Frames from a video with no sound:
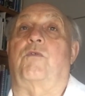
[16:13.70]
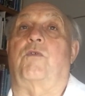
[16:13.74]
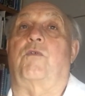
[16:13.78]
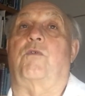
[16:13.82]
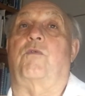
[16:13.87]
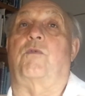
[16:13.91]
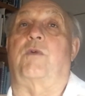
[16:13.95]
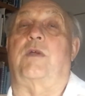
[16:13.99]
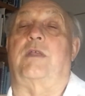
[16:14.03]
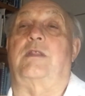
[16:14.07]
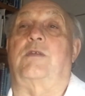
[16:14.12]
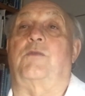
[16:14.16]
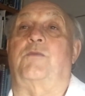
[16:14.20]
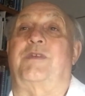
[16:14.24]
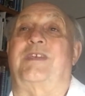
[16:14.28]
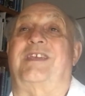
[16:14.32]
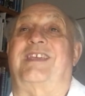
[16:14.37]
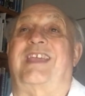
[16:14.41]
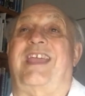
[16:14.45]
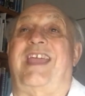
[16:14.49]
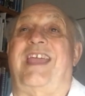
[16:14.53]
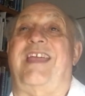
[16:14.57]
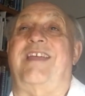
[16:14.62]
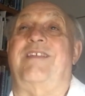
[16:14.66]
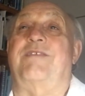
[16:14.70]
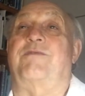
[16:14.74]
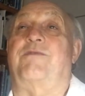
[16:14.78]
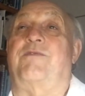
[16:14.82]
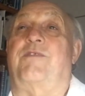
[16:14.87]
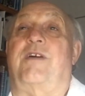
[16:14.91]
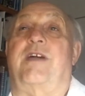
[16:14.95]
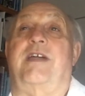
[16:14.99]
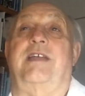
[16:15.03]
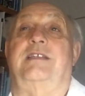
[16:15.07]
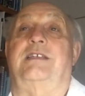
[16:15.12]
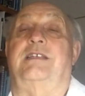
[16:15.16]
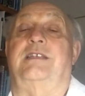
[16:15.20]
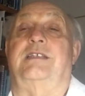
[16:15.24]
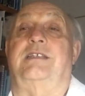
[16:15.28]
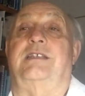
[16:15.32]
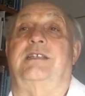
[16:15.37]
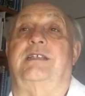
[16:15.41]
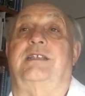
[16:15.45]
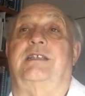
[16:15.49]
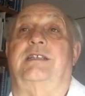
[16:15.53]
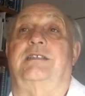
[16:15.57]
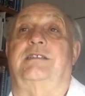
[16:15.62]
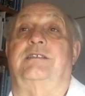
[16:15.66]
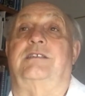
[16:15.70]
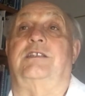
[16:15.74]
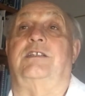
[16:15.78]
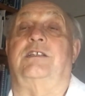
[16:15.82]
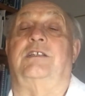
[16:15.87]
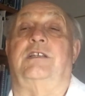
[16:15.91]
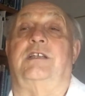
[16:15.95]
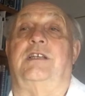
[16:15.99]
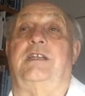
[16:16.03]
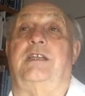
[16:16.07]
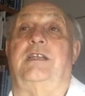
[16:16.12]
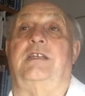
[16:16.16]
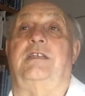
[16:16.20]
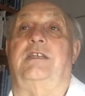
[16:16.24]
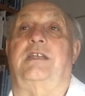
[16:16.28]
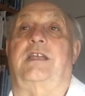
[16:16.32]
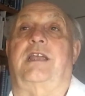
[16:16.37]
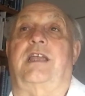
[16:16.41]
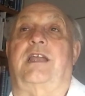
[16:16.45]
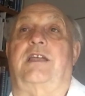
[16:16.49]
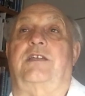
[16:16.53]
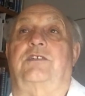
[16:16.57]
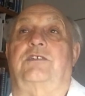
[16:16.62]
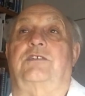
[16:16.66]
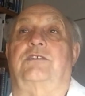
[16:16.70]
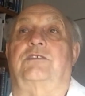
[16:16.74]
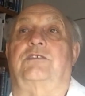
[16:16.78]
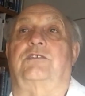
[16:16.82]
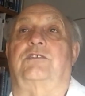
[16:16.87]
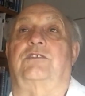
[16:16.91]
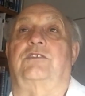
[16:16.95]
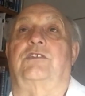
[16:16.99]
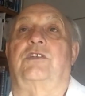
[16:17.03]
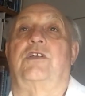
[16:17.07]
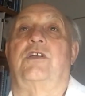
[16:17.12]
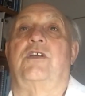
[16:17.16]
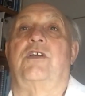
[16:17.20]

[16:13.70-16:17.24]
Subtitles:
whether we can find early indications